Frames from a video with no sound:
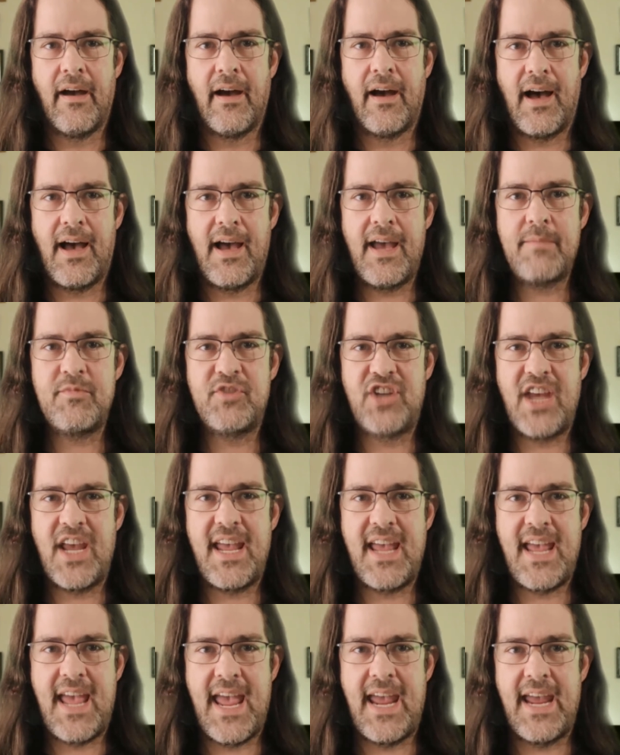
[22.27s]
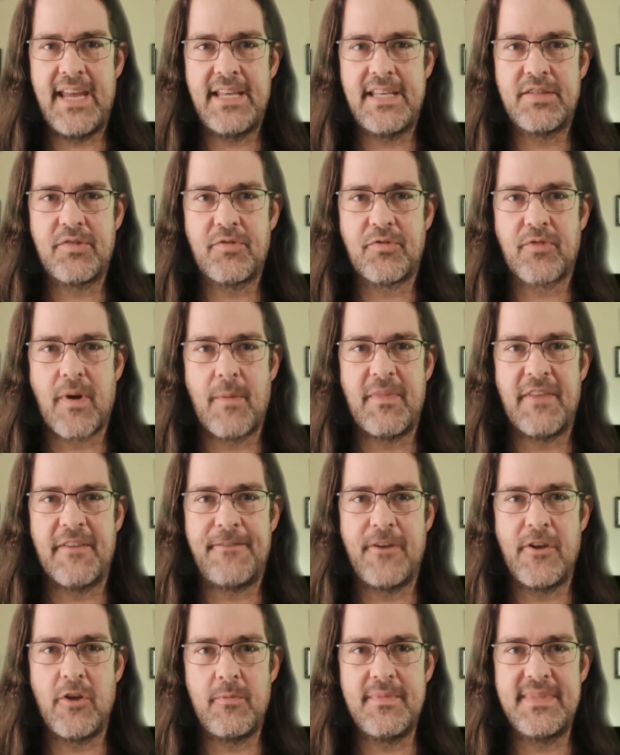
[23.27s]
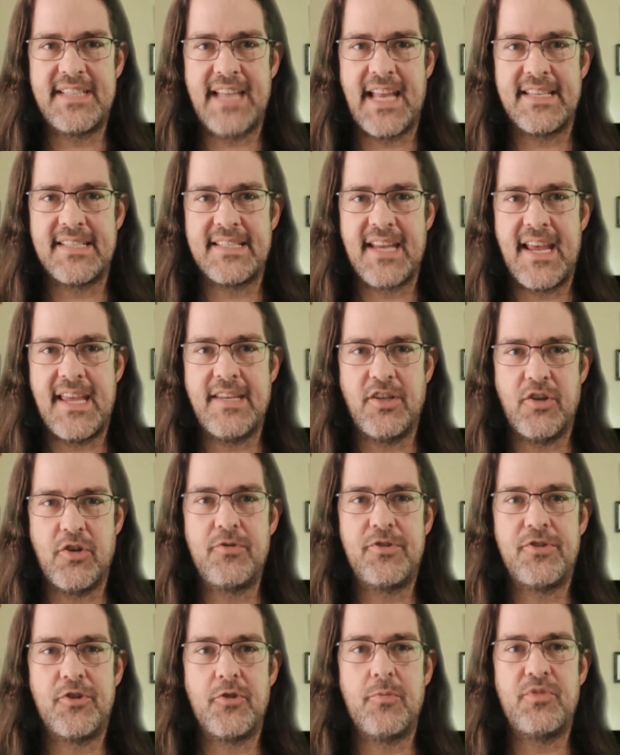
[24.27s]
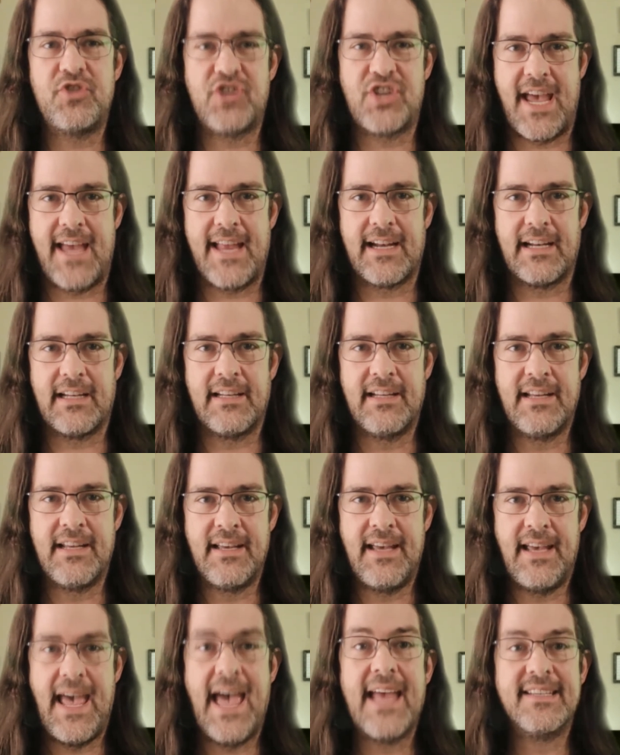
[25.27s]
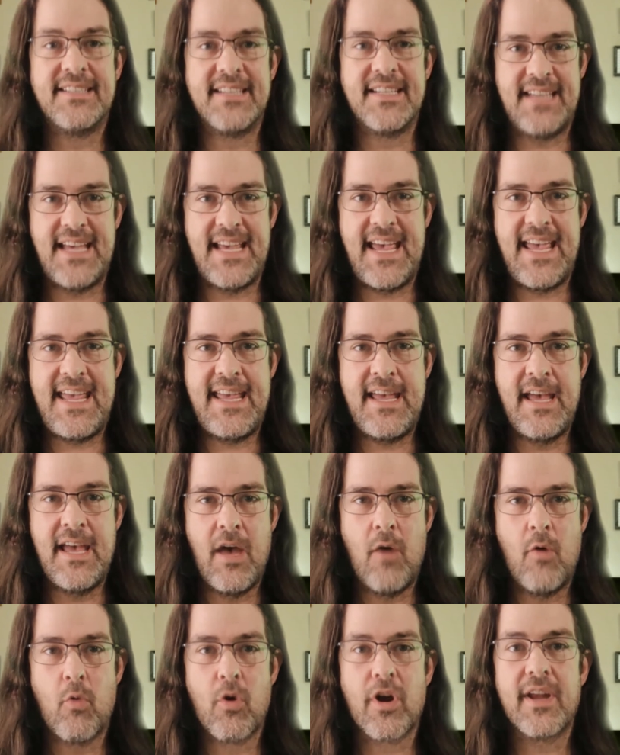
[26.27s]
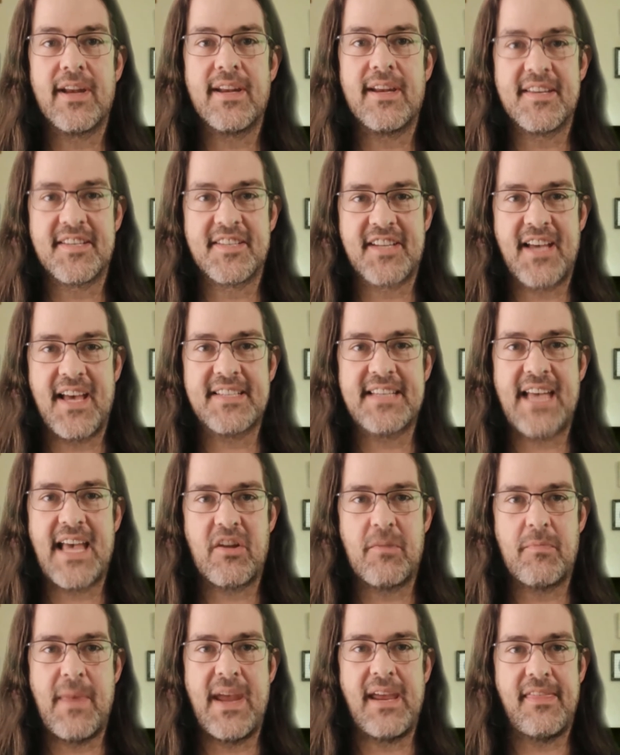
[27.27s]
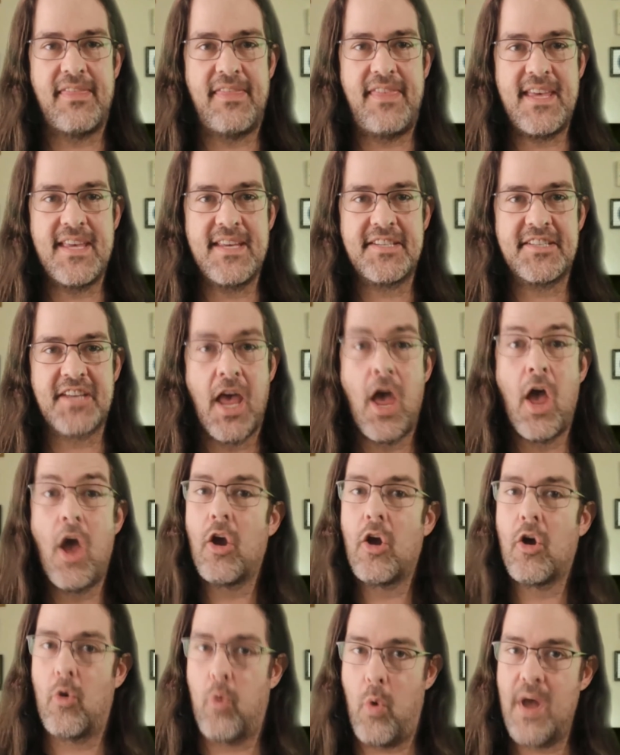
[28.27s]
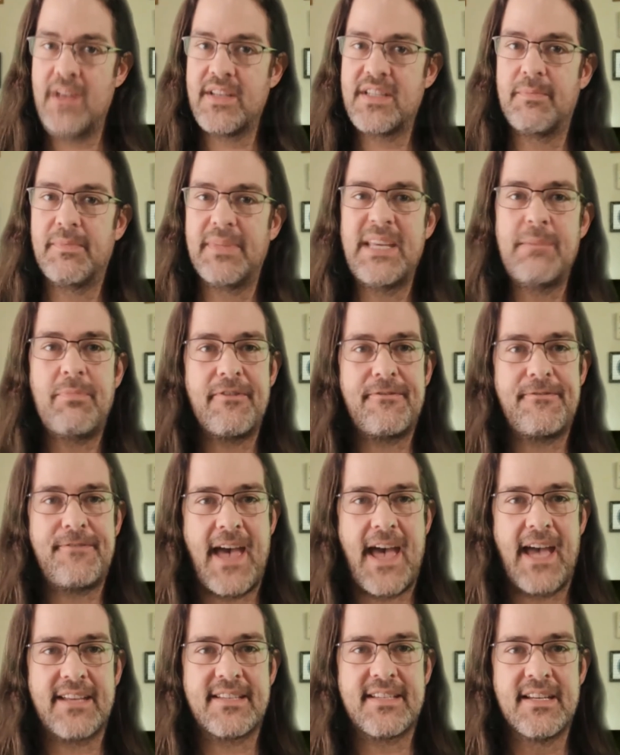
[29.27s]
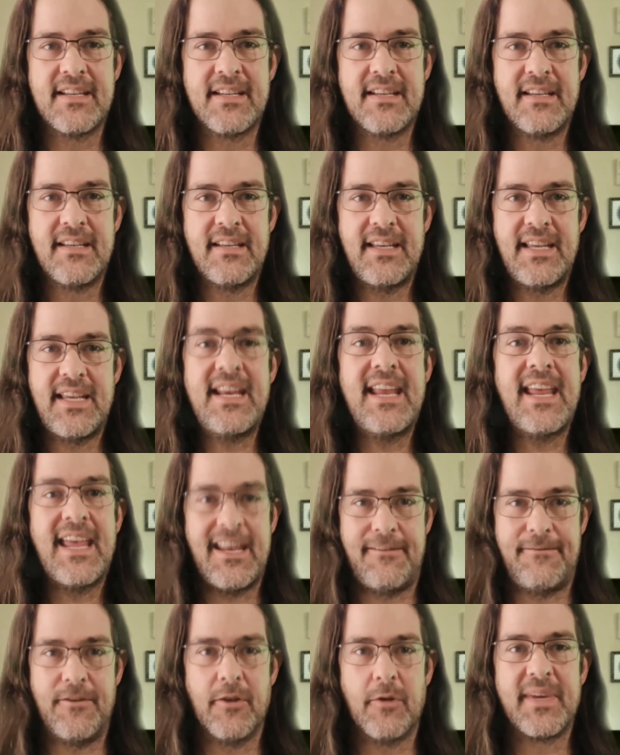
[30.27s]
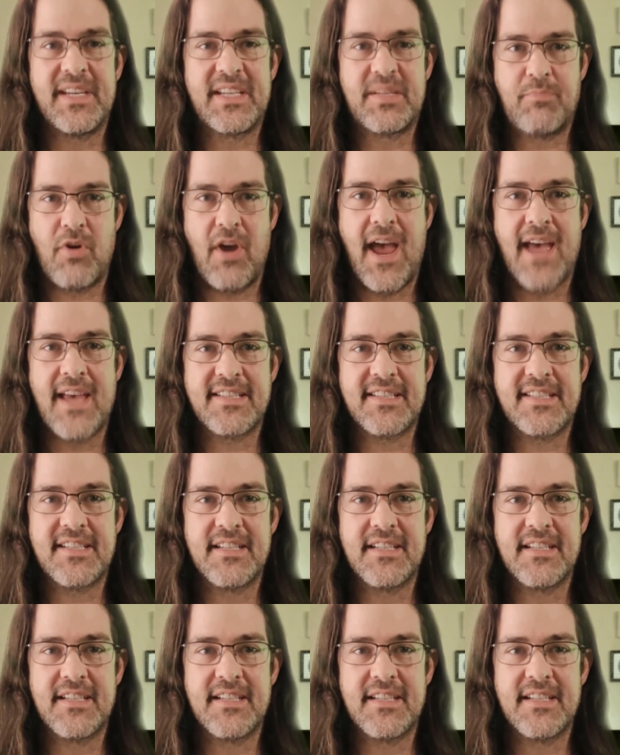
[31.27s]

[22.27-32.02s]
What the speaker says: I'm Jay Haynes from the Film Sensei YouTube channel, and today we're going to discuss how to make this quantum leap effect in Hitfilm Express.